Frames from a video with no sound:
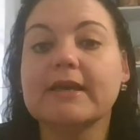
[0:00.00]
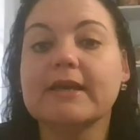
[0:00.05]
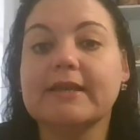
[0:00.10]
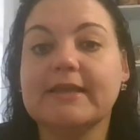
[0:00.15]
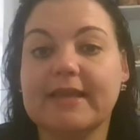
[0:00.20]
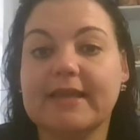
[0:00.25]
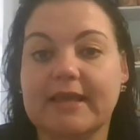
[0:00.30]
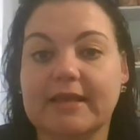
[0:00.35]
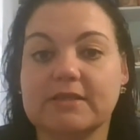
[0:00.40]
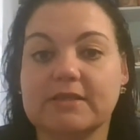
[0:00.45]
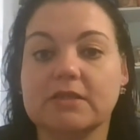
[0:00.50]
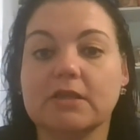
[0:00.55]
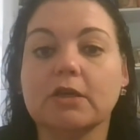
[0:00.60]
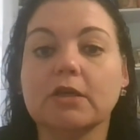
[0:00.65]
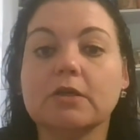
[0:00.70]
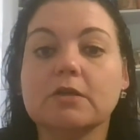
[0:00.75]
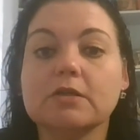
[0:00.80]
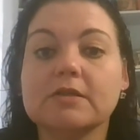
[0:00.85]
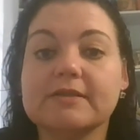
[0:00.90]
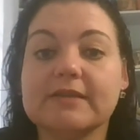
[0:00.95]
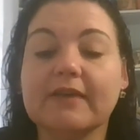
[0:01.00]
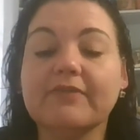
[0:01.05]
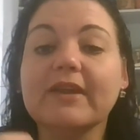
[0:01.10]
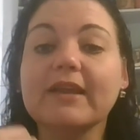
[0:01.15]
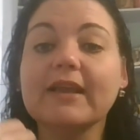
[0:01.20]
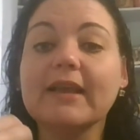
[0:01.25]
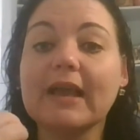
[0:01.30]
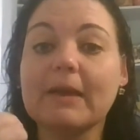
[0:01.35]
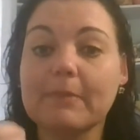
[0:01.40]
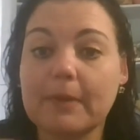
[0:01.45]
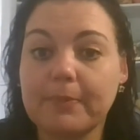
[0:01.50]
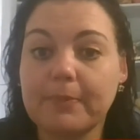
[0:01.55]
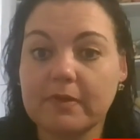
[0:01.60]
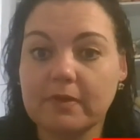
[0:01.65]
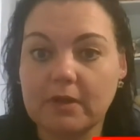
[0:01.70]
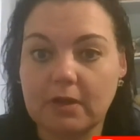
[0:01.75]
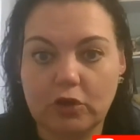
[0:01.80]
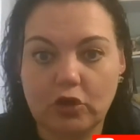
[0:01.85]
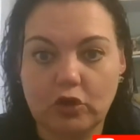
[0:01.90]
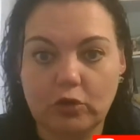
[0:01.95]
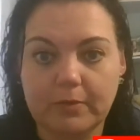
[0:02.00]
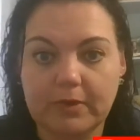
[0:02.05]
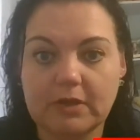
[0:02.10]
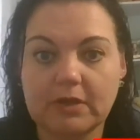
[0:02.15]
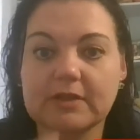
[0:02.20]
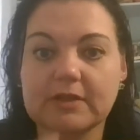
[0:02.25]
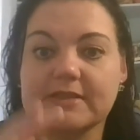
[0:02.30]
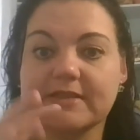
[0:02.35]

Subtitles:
yes, stuff can come up in the human,